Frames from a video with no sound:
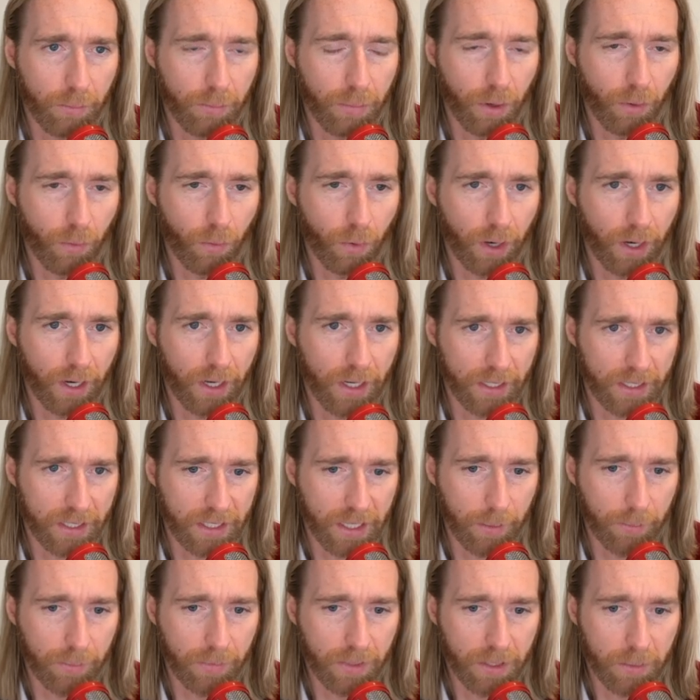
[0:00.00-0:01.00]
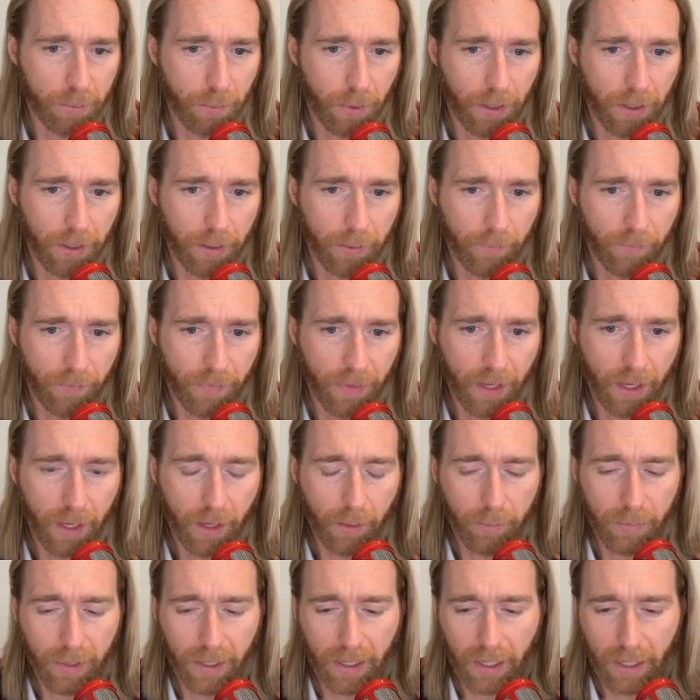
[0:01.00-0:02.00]
but we're going to skip this part
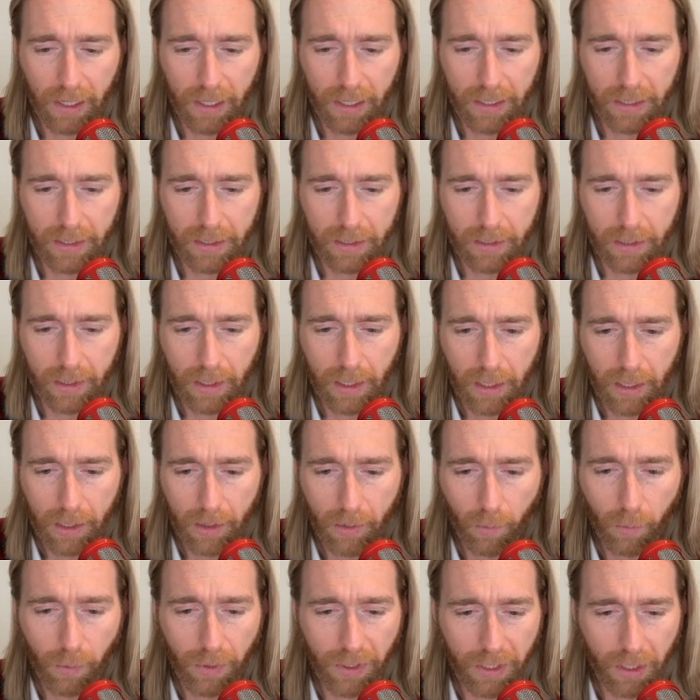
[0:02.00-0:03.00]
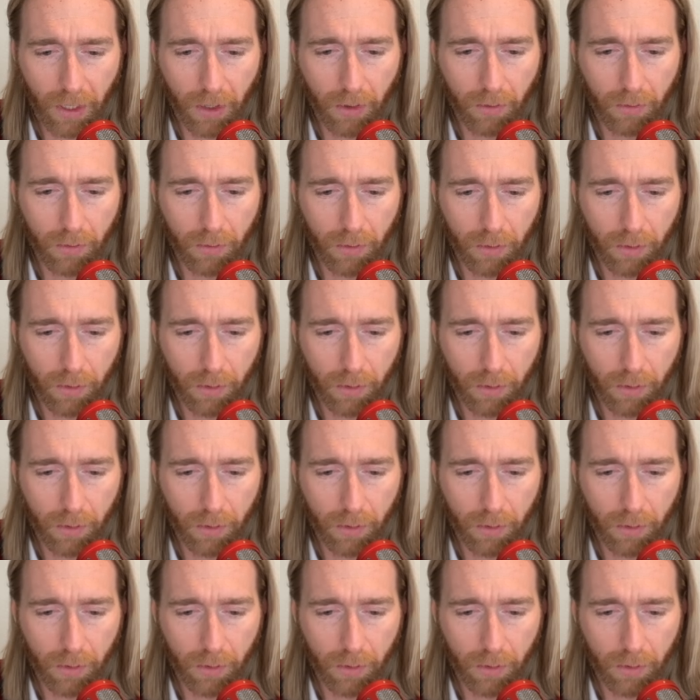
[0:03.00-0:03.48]
because we don't